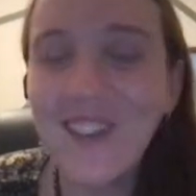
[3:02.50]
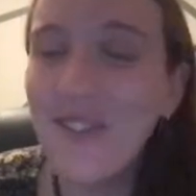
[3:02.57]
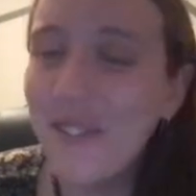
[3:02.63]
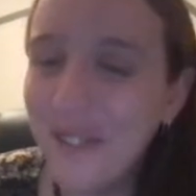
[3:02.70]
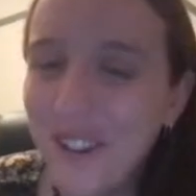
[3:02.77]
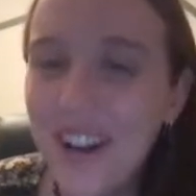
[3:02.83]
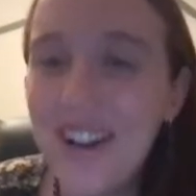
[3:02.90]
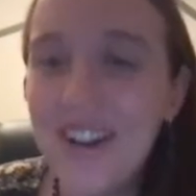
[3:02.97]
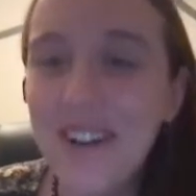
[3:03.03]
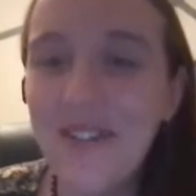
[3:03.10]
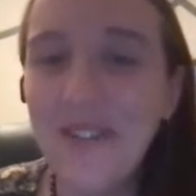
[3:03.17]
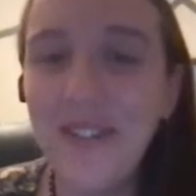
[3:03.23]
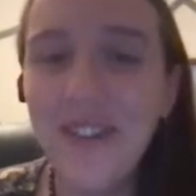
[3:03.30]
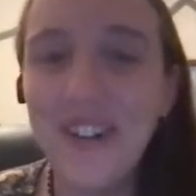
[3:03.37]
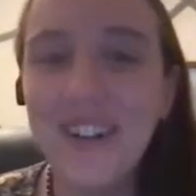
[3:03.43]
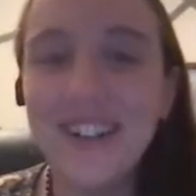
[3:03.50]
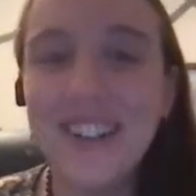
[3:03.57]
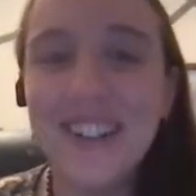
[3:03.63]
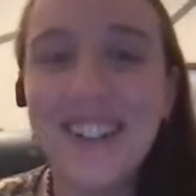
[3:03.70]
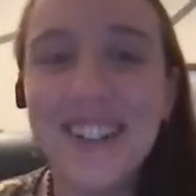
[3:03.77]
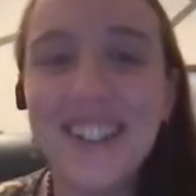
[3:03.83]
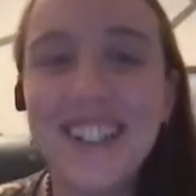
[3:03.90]
Wonderful.
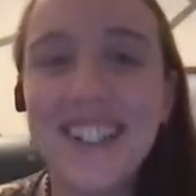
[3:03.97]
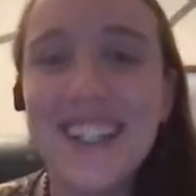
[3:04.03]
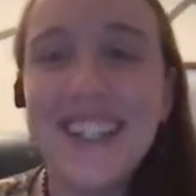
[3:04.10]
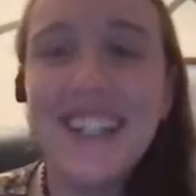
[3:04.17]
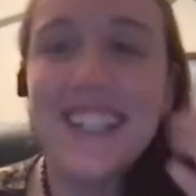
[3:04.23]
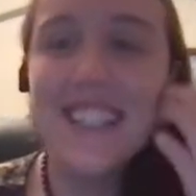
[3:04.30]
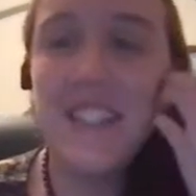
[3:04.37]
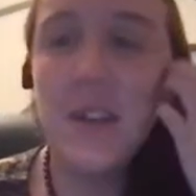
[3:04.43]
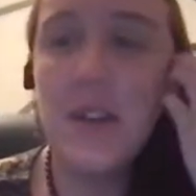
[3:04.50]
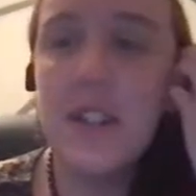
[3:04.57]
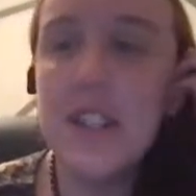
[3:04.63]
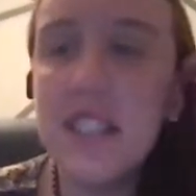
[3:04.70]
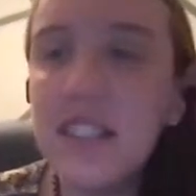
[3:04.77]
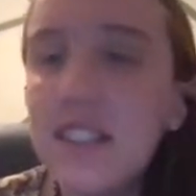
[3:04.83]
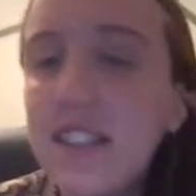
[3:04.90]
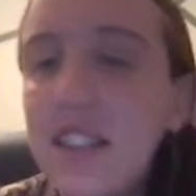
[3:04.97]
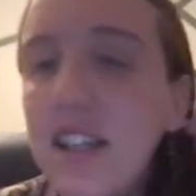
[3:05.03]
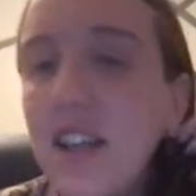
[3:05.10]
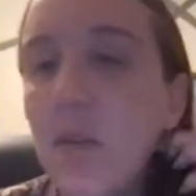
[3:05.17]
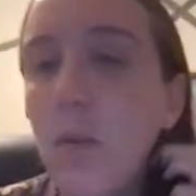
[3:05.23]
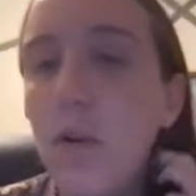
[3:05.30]
so this is a,